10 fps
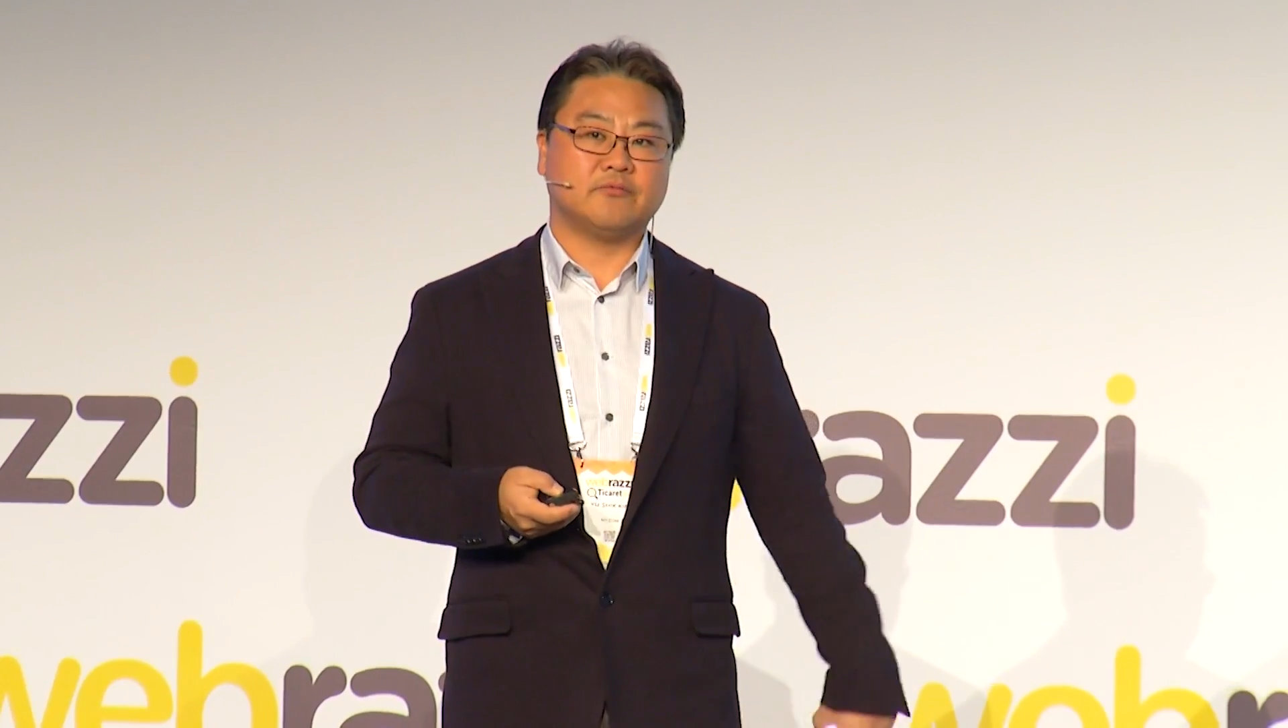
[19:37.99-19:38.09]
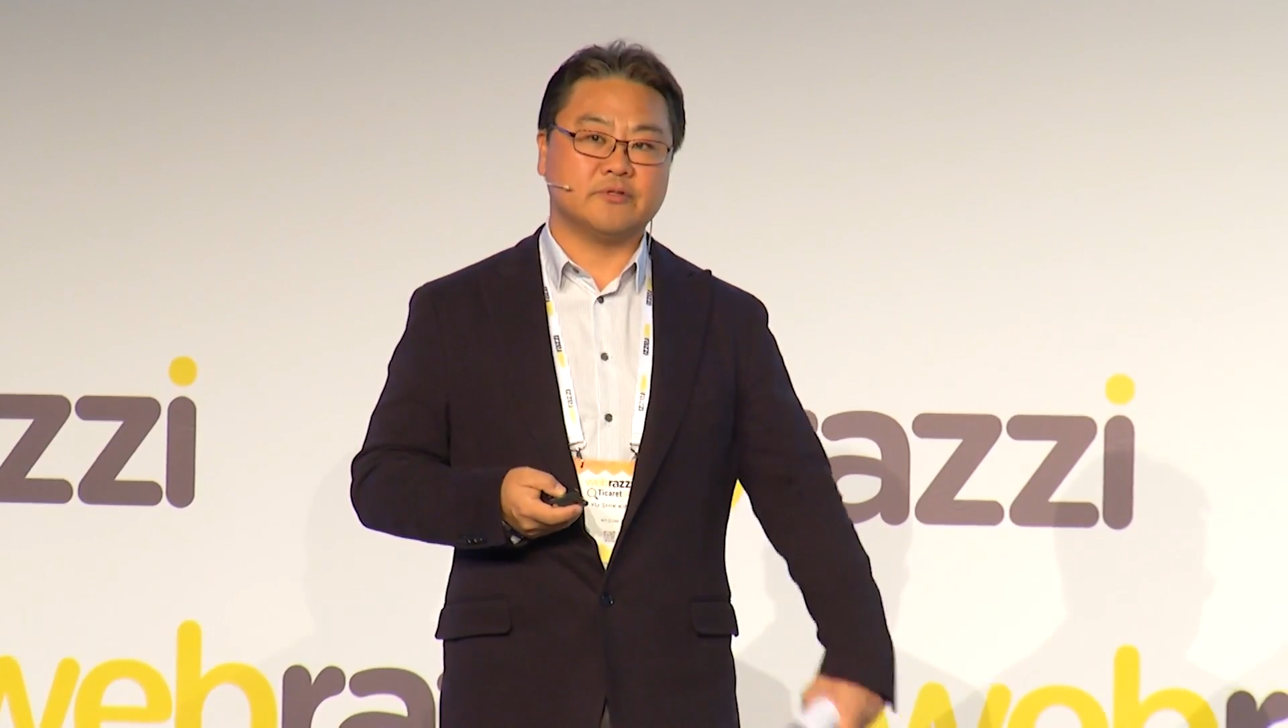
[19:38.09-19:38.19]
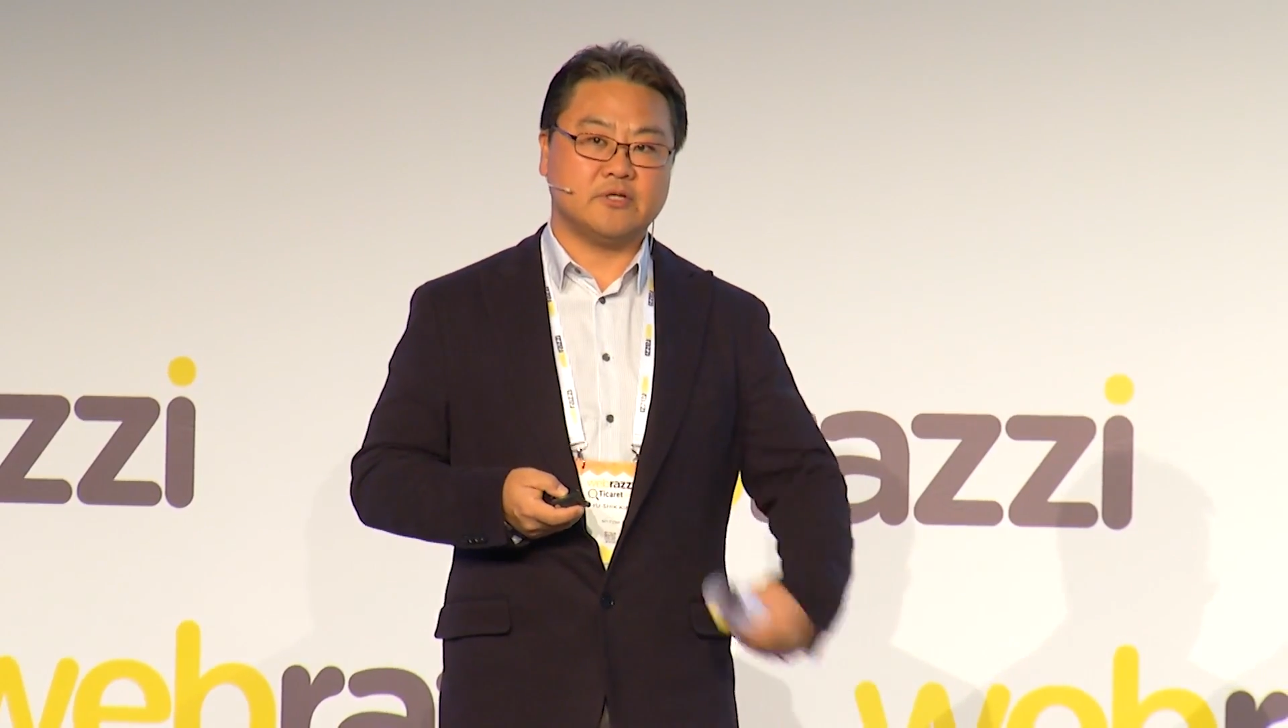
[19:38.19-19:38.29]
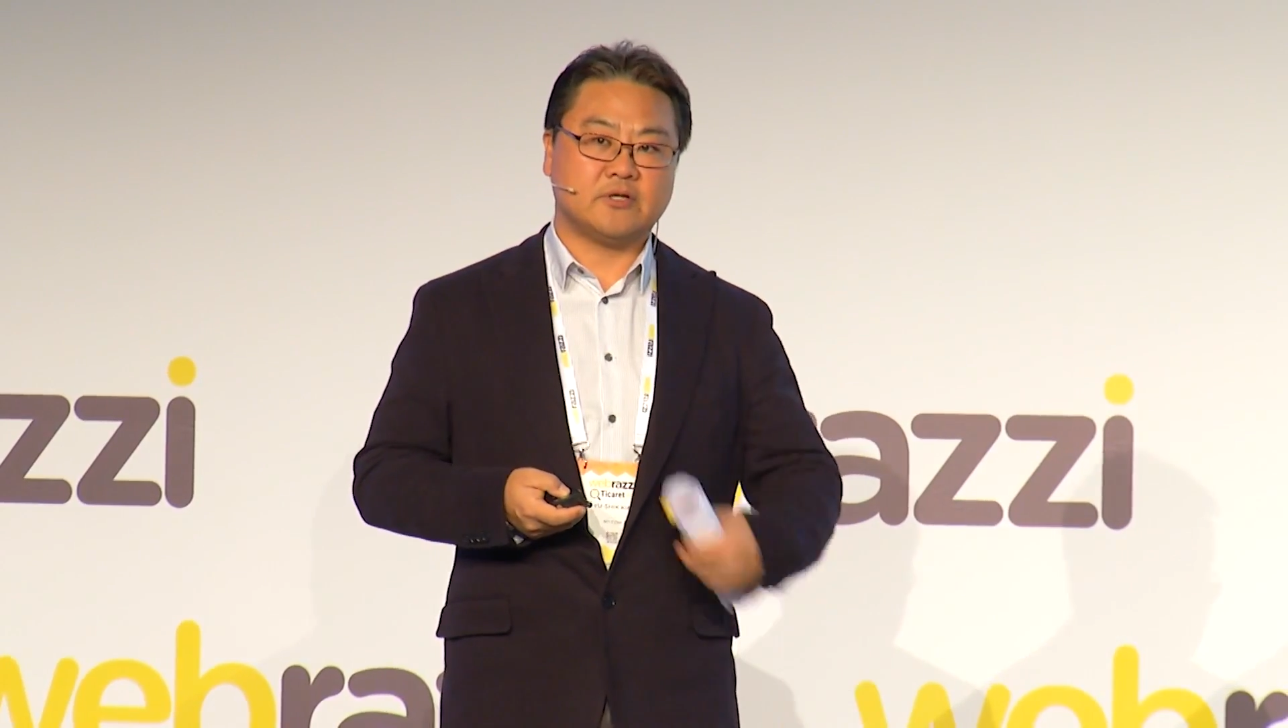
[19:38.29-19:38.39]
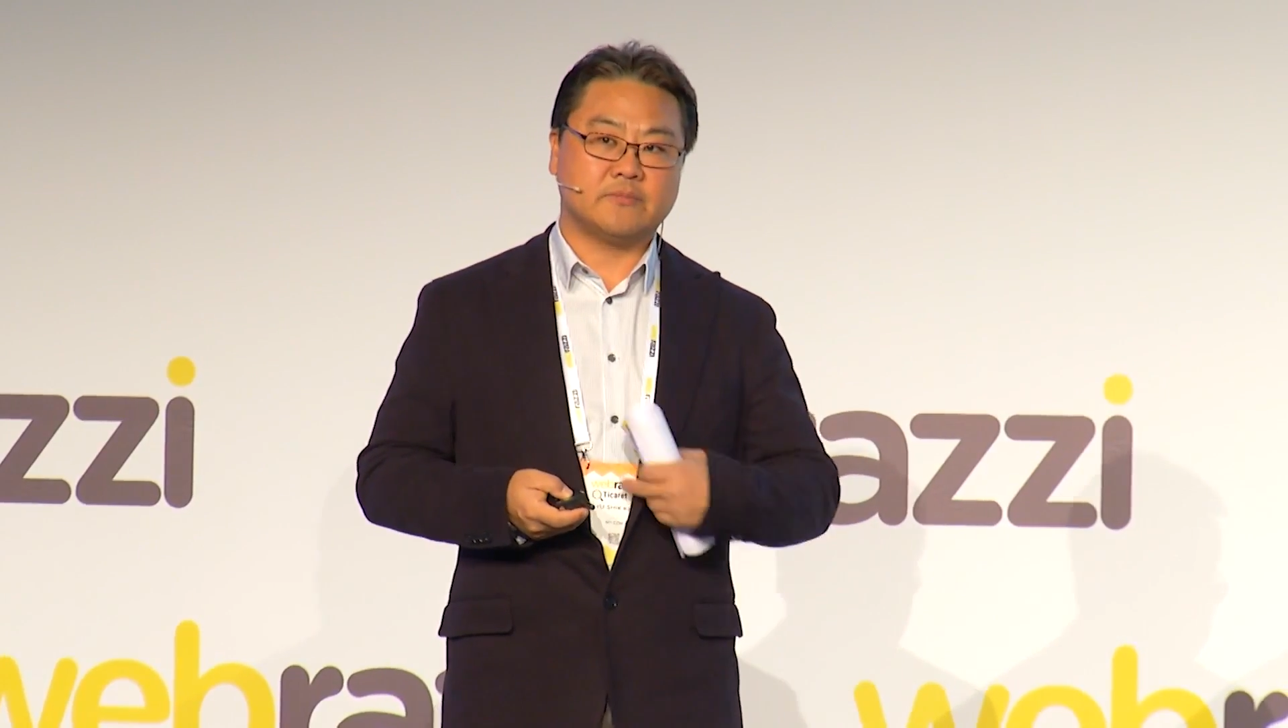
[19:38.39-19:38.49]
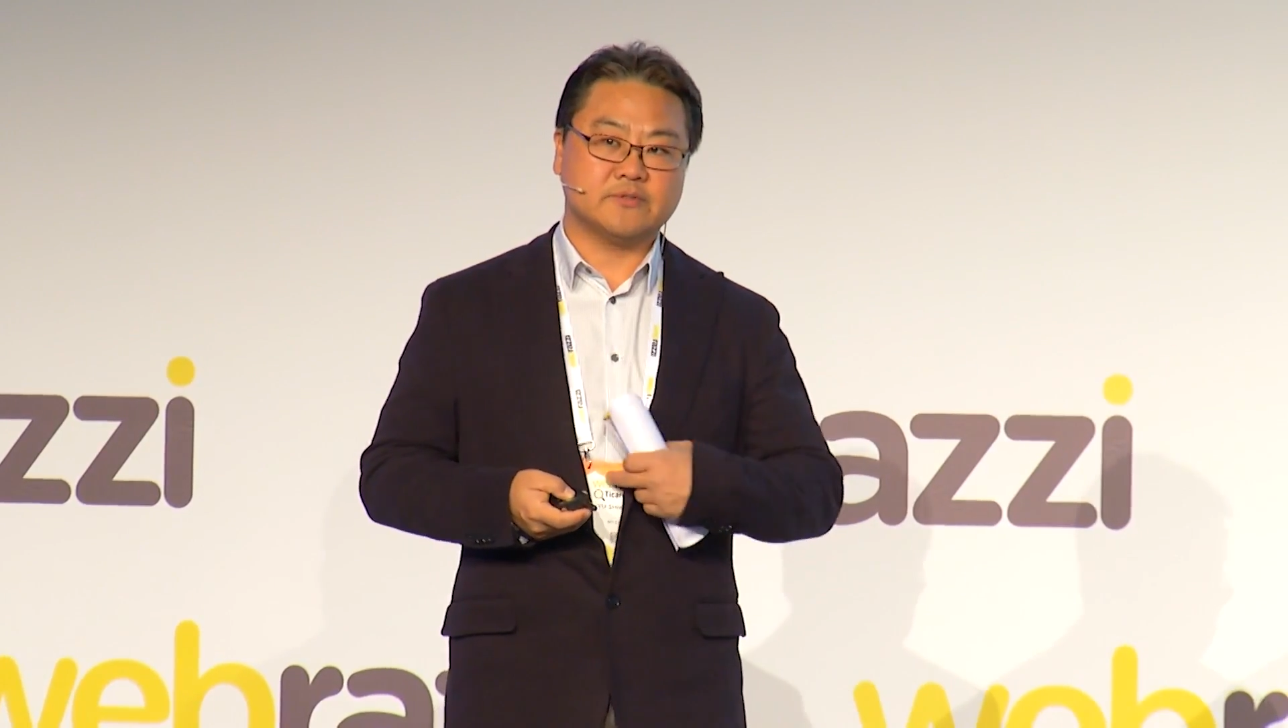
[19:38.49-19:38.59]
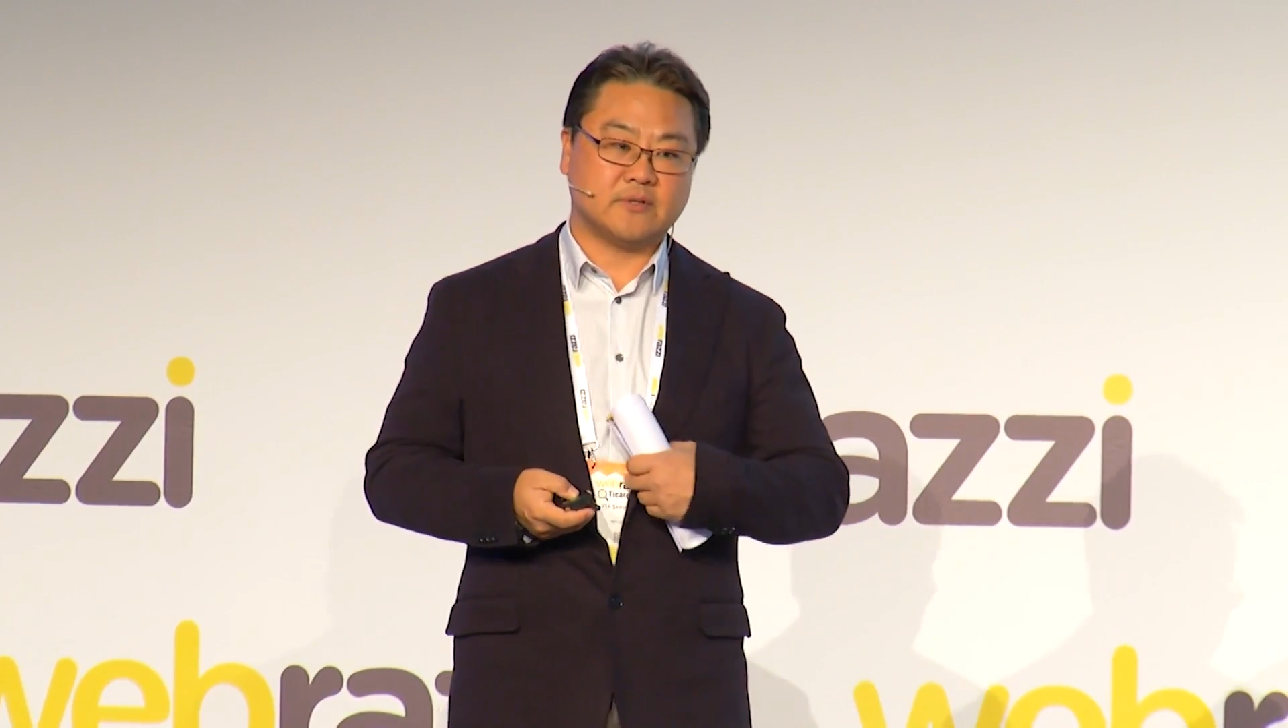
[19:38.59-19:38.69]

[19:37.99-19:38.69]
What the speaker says: with e-commerce